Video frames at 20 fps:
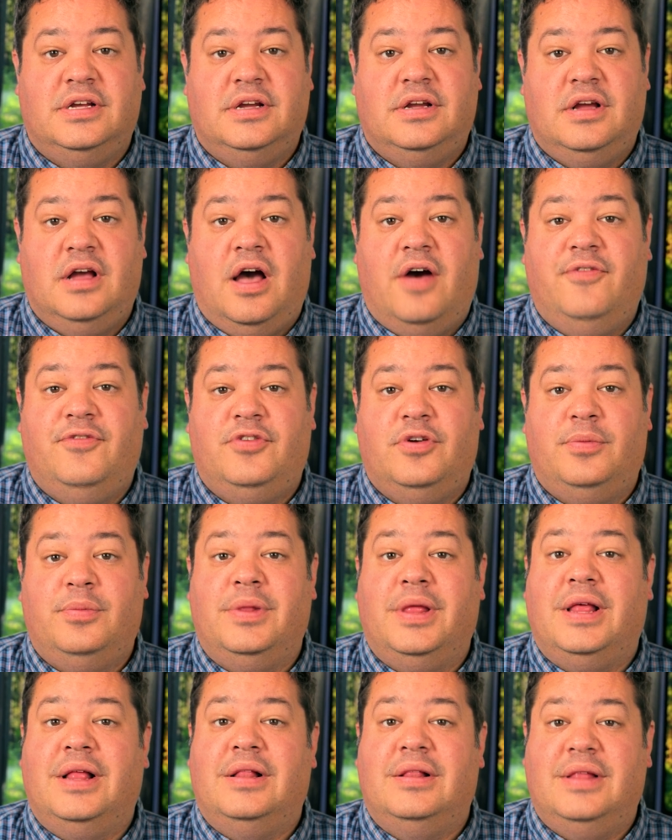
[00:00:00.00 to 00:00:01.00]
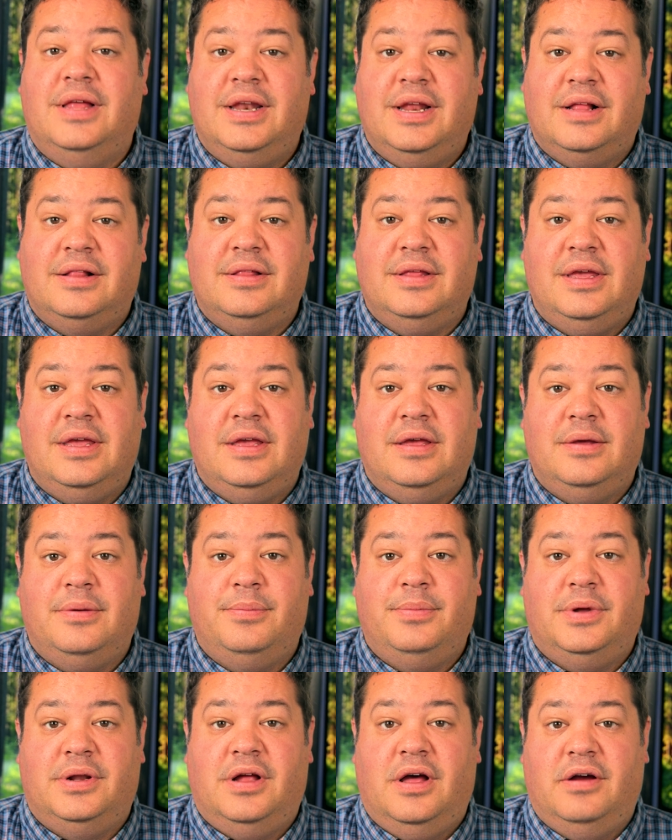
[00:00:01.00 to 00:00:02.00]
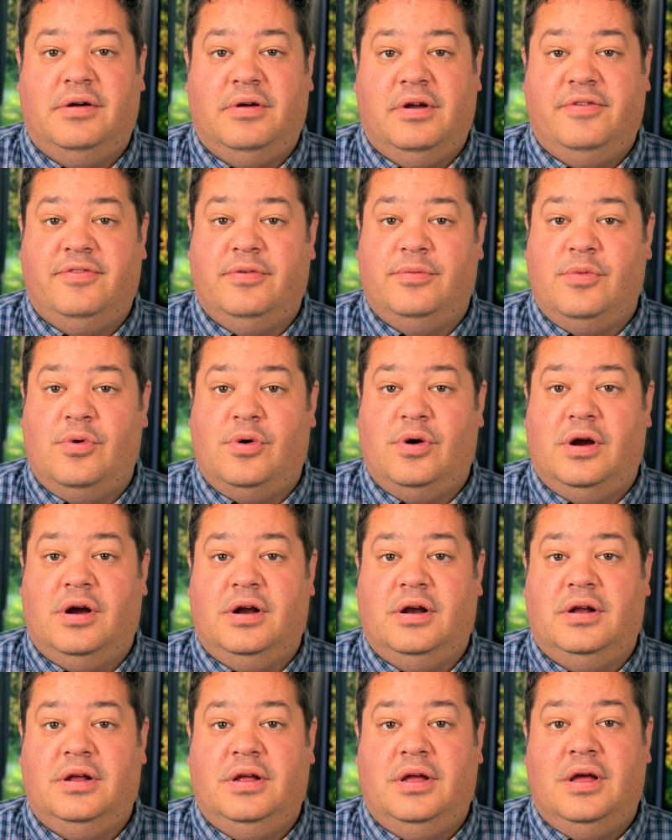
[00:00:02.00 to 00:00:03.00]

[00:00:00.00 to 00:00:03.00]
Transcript: comfortably clinically, but hungry for more?